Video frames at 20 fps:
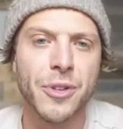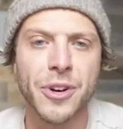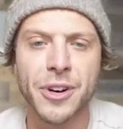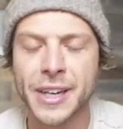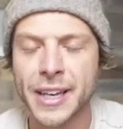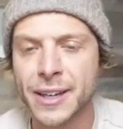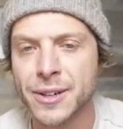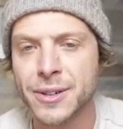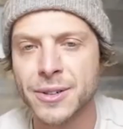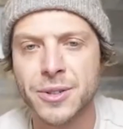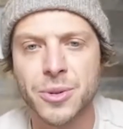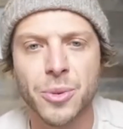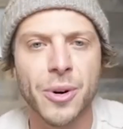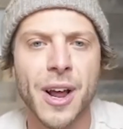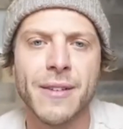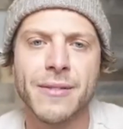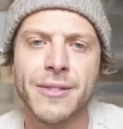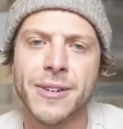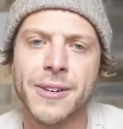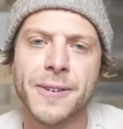they're guilt,
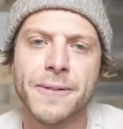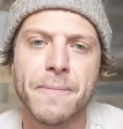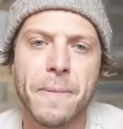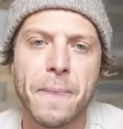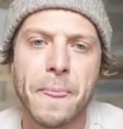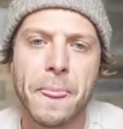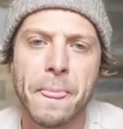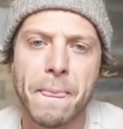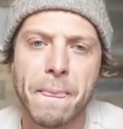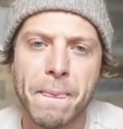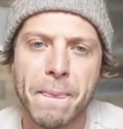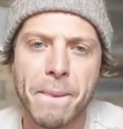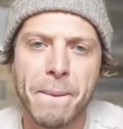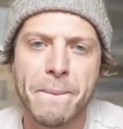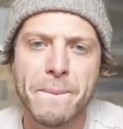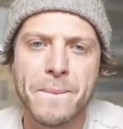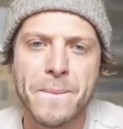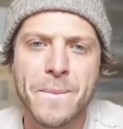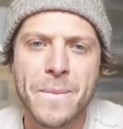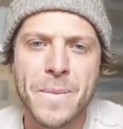whatever
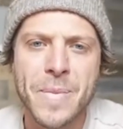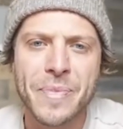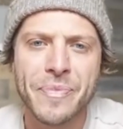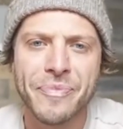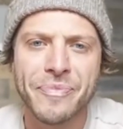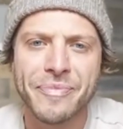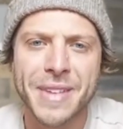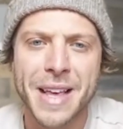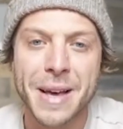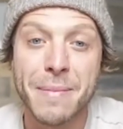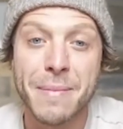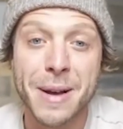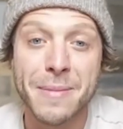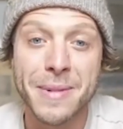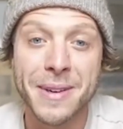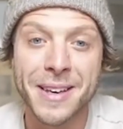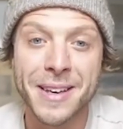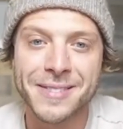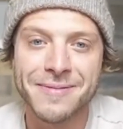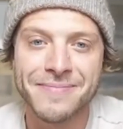hmm. it might
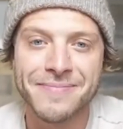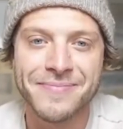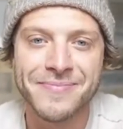be.